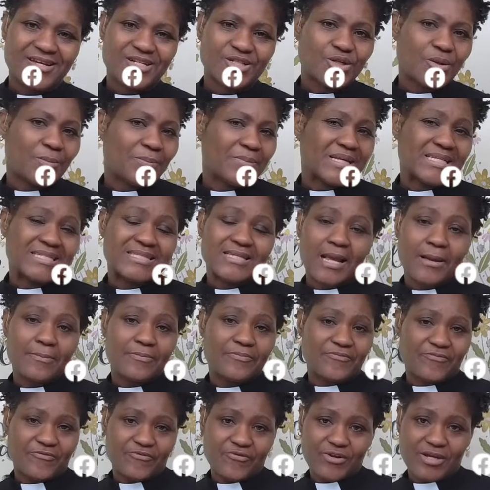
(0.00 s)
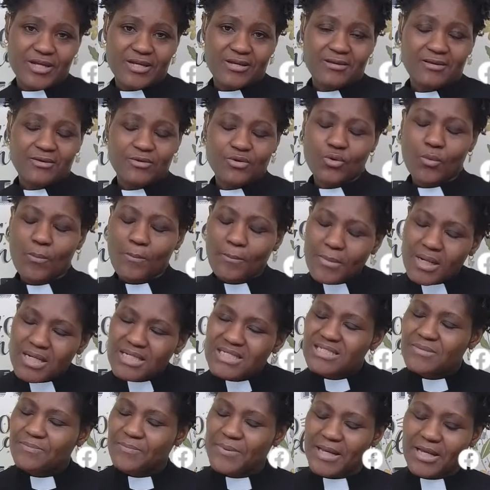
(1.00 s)
To be debt-free, you
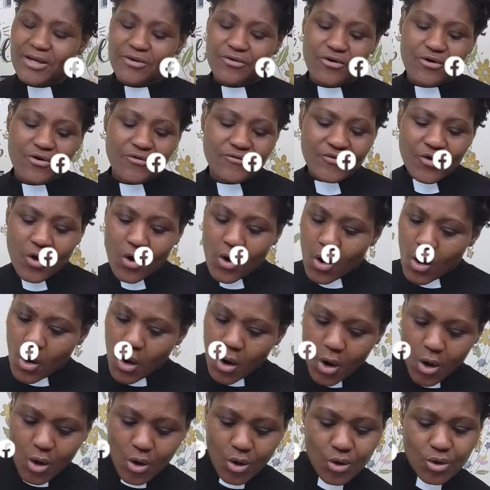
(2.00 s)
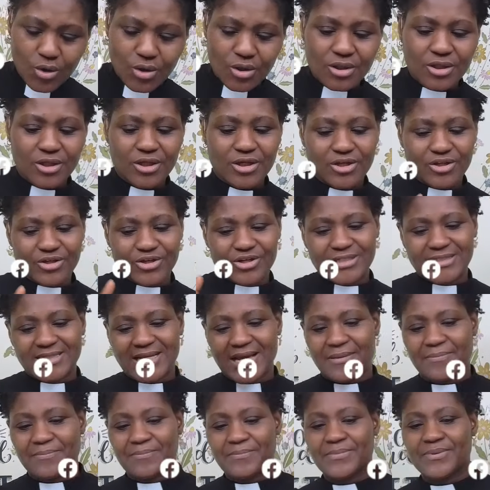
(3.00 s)
must pay off all your
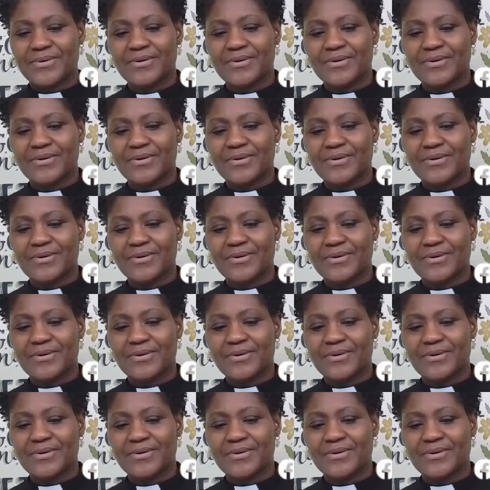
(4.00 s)
debt.